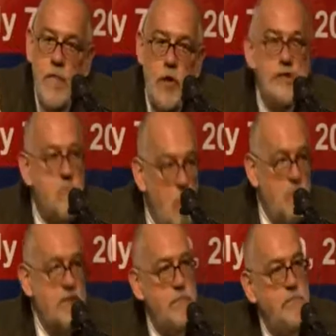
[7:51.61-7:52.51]
was the
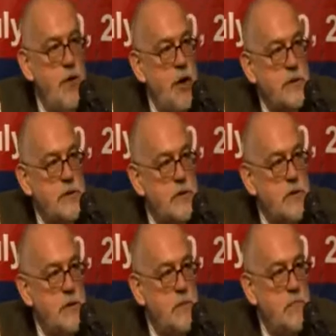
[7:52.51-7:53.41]
most
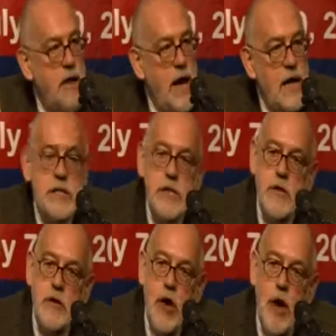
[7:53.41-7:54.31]
important part
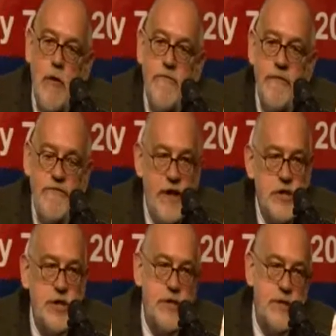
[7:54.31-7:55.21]
of
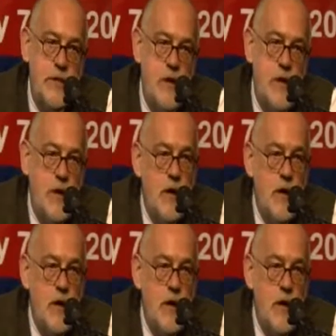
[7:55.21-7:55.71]
fascist